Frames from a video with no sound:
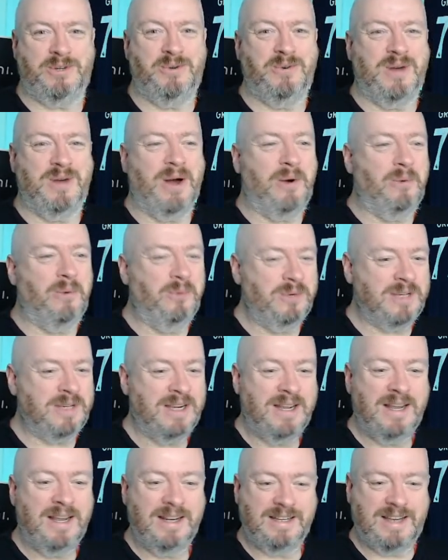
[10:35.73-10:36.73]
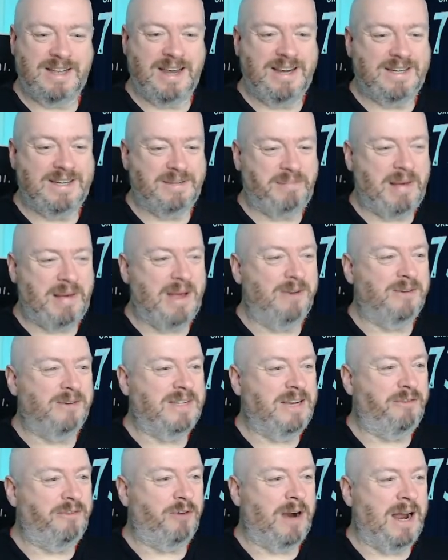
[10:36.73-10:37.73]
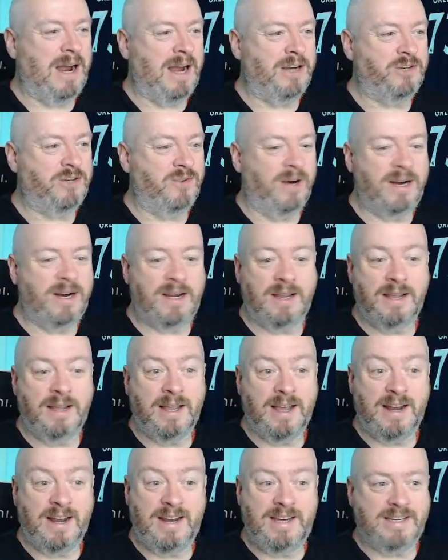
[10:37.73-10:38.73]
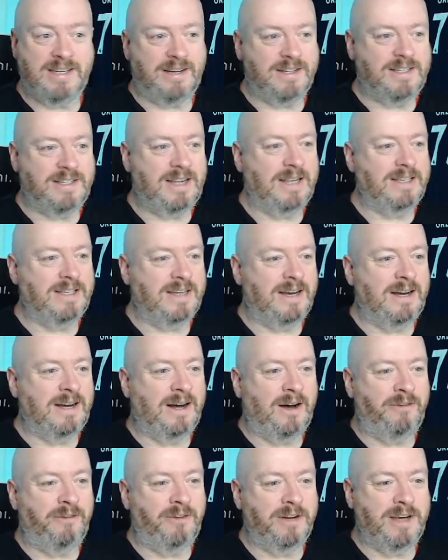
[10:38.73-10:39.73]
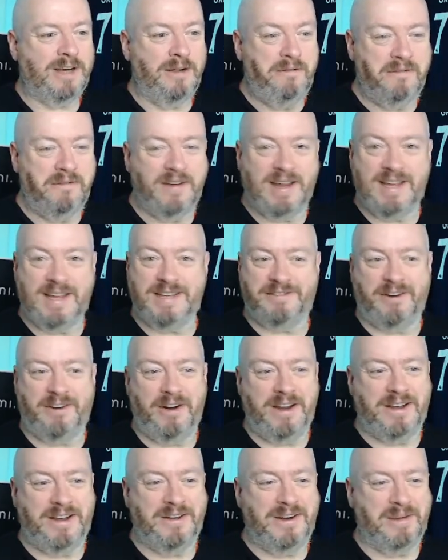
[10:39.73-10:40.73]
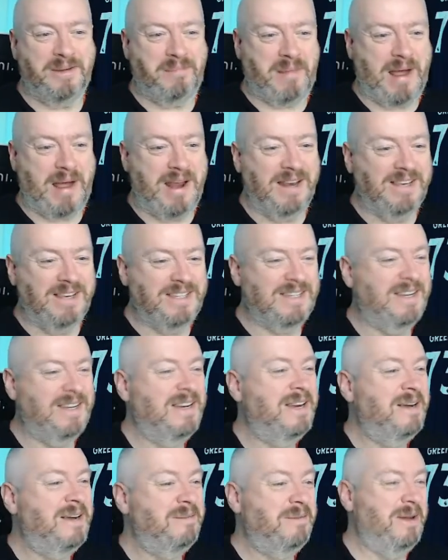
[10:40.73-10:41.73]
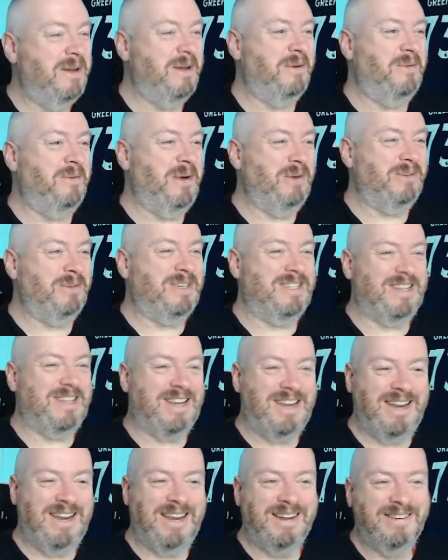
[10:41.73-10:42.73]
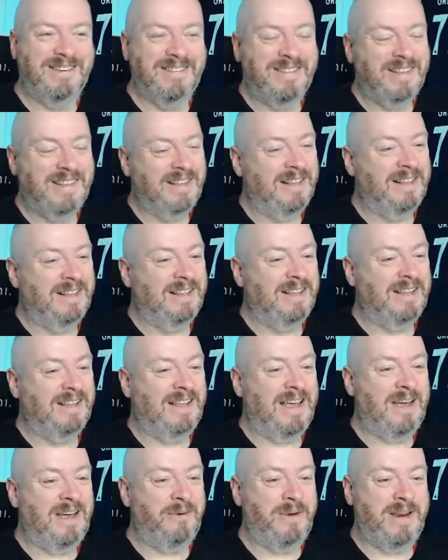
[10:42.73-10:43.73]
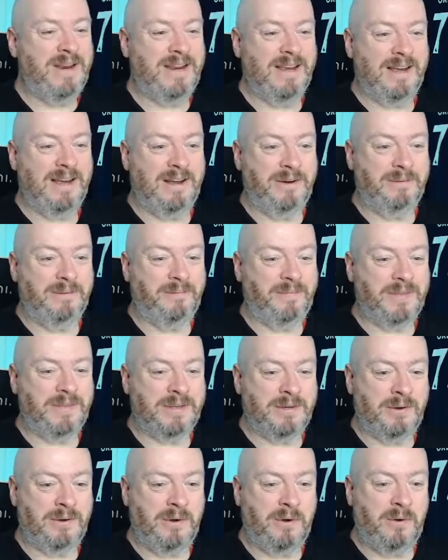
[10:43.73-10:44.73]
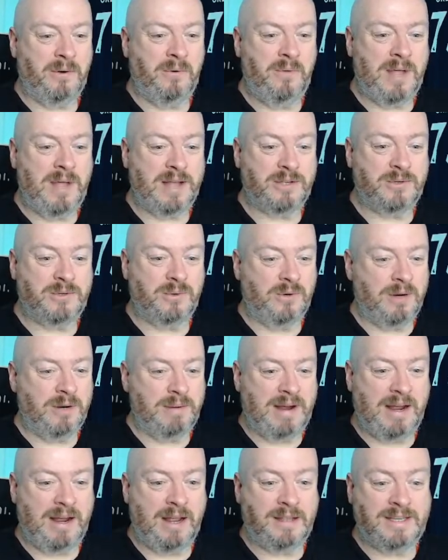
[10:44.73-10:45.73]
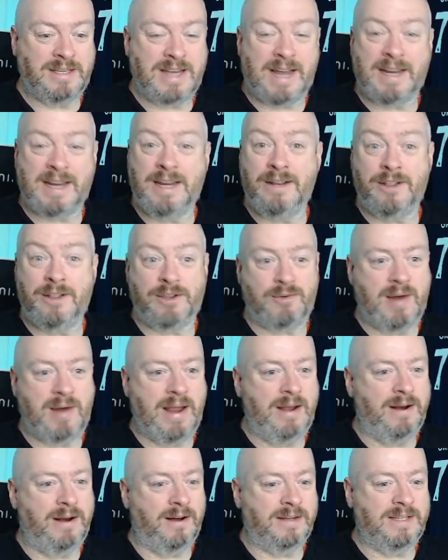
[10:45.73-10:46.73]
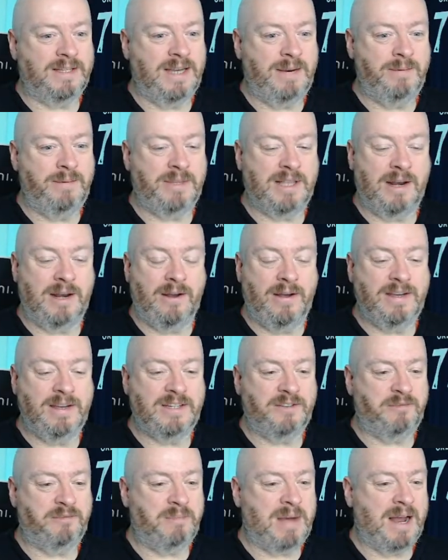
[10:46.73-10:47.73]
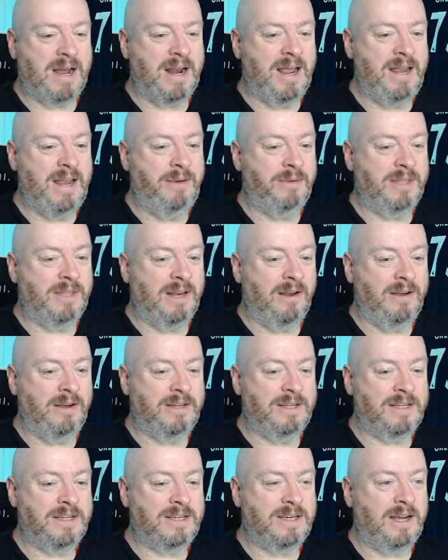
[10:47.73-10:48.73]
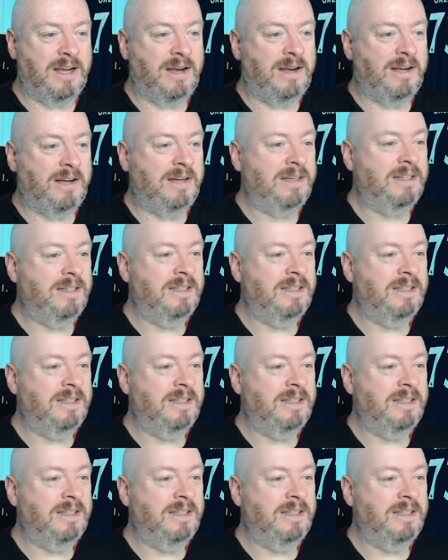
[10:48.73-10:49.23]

goals takes a penalty for a hat-trick. And he's our centre-half. I don't think he's very good at pens. But we'll see. There we go. So all that talk about attacking threat in our team with the likes of Mane, with the likes of Sarr